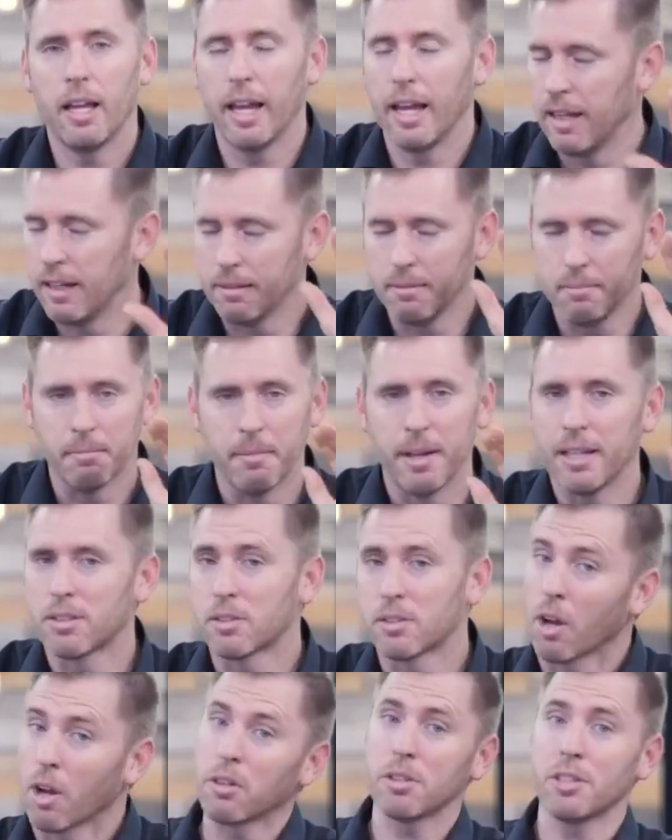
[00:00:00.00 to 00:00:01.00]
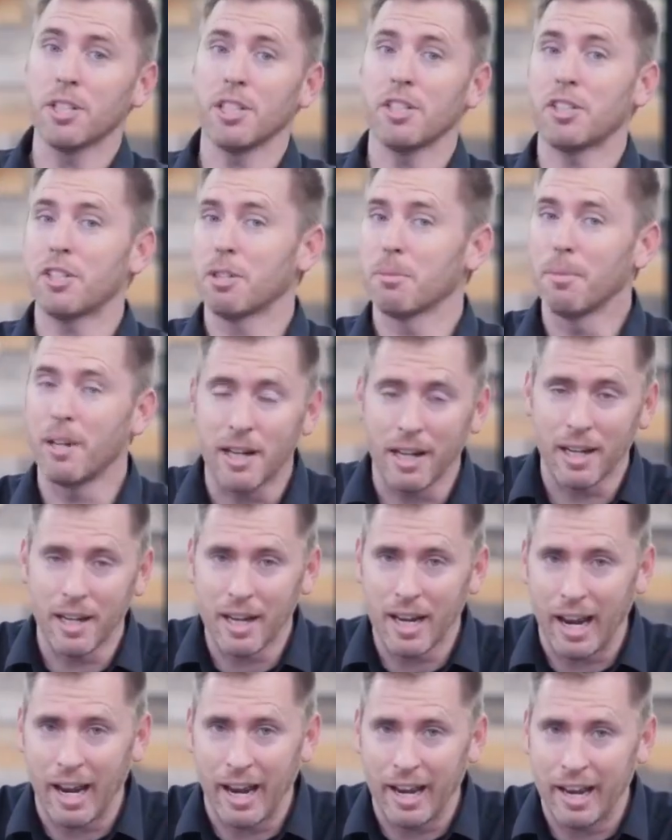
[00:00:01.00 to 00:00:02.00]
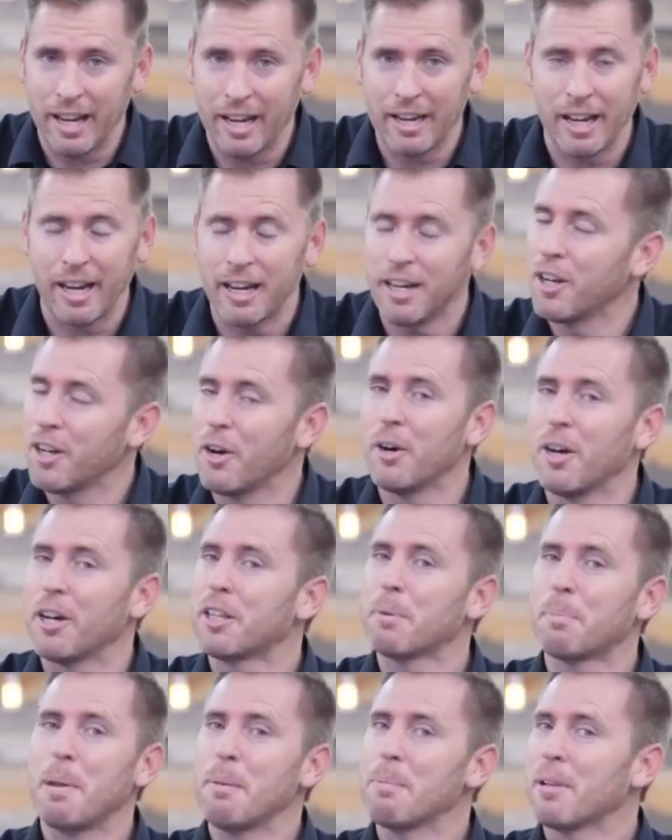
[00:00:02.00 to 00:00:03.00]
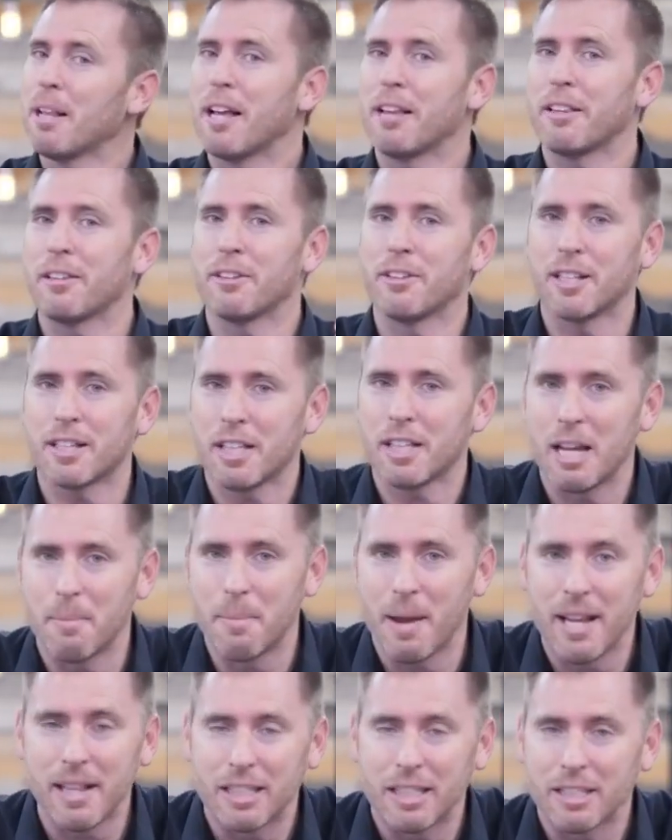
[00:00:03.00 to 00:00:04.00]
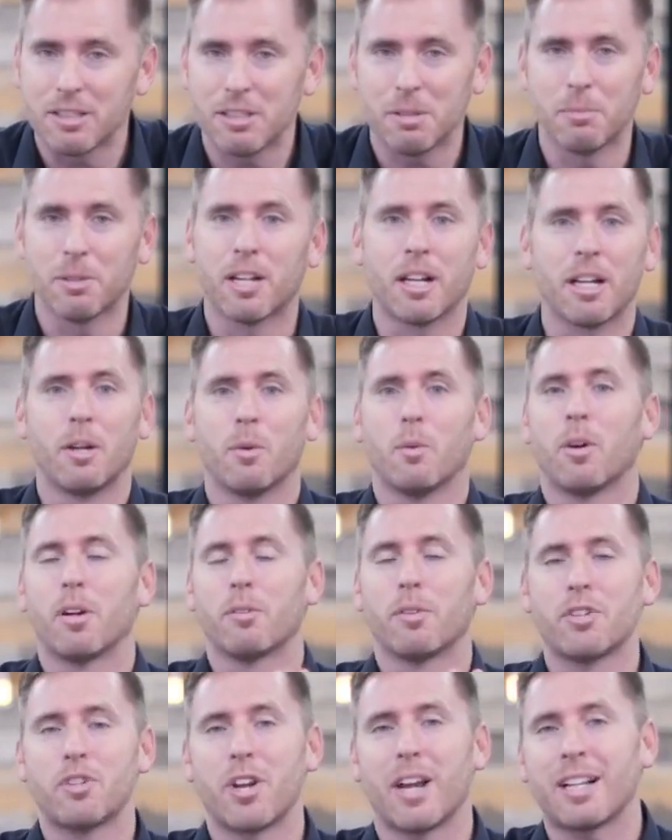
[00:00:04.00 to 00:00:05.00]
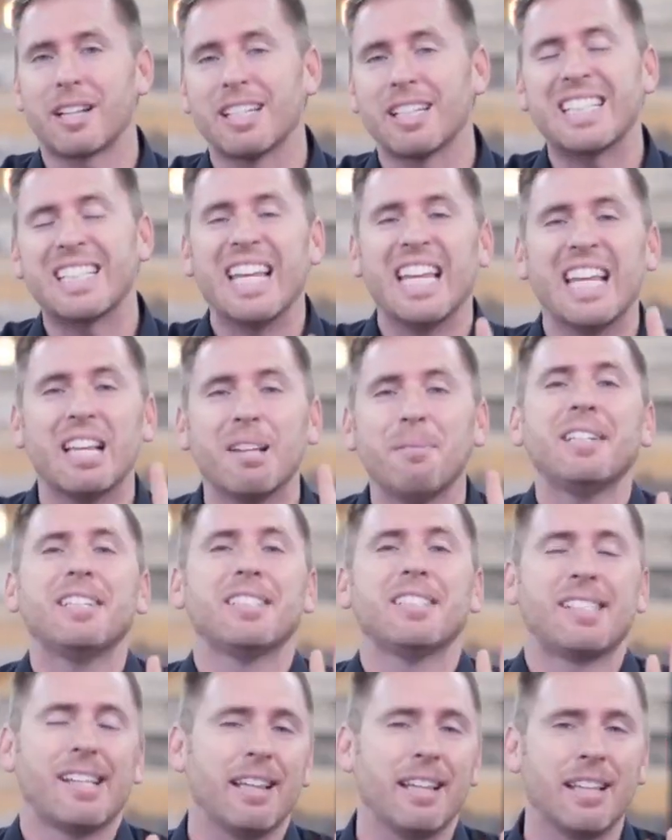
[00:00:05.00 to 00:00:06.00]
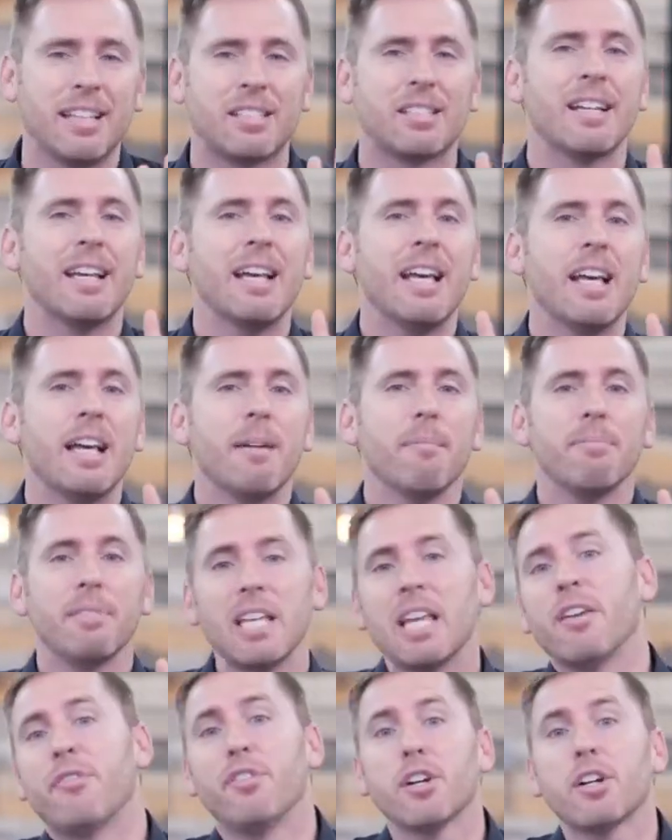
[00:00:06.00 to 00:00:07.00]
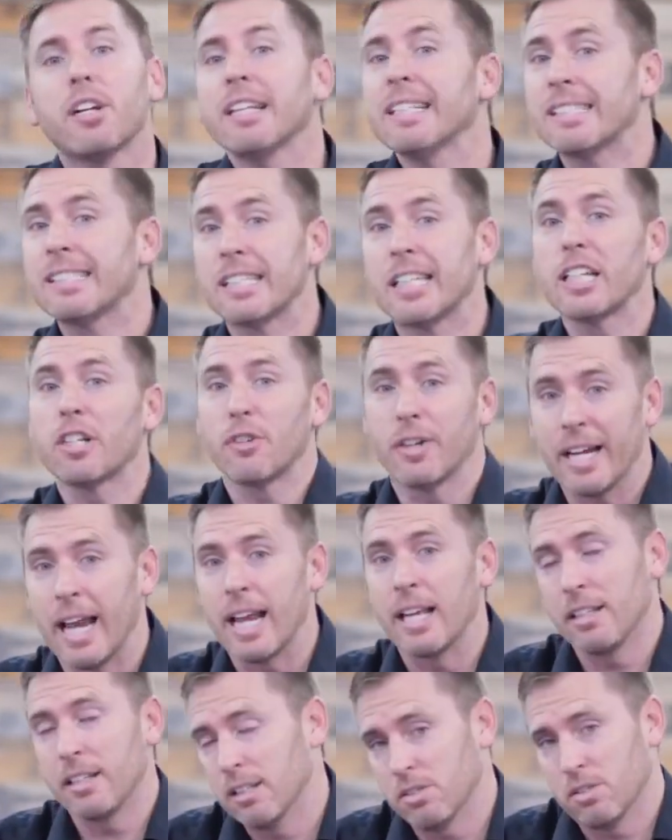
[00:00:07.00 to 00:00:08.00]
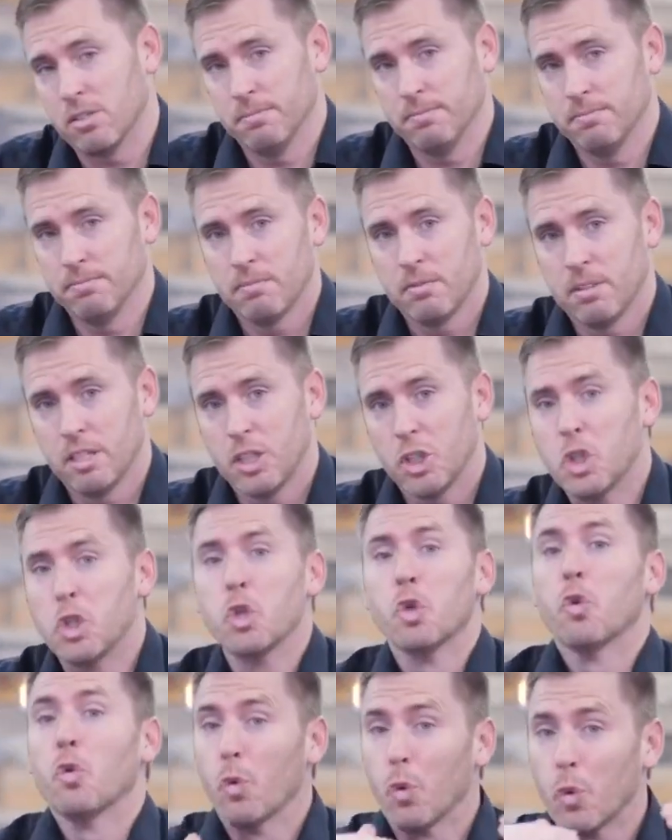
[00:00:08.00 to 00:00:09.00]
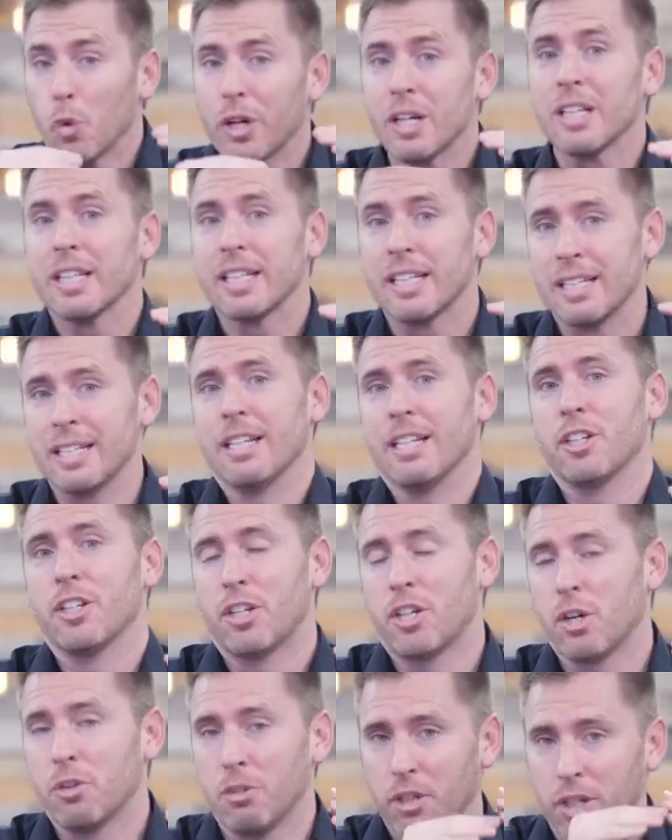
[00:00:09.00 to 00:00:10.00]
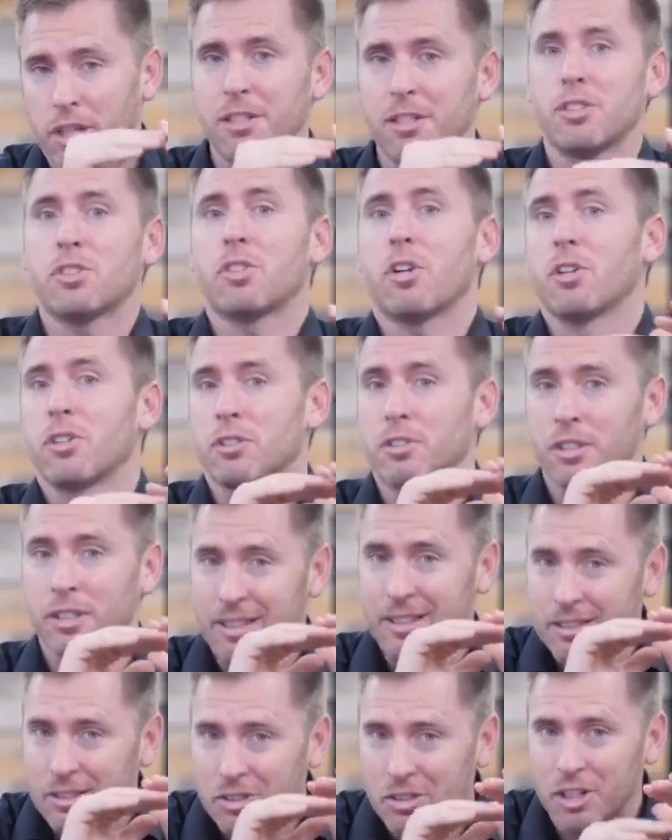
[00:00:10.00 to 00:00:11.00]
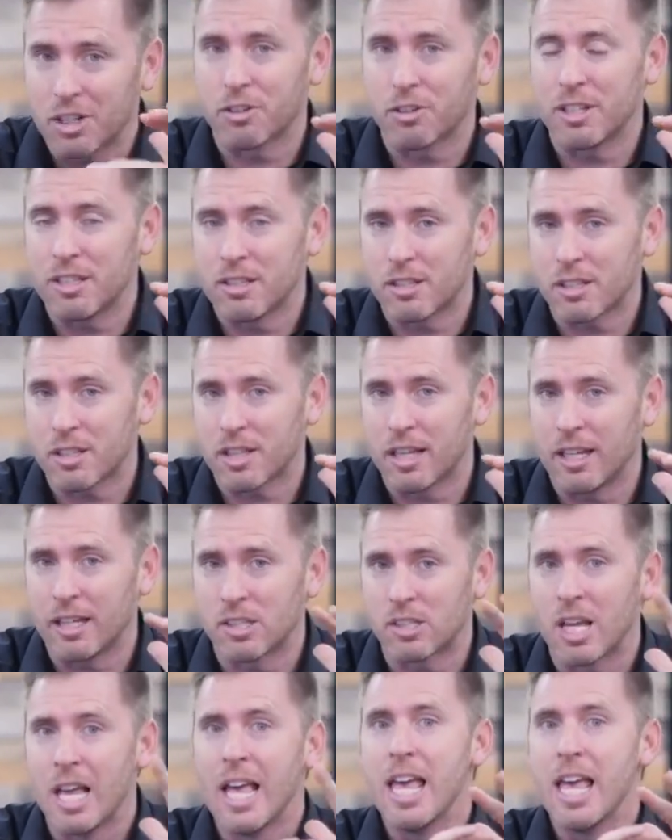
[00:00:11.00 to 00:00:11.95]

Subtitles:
It makes total sense to me, and I know other people out there that claim atheism are going to want to reject this. Let me just say this. If you're considering atheism, you really need to go look at this article and consider these things.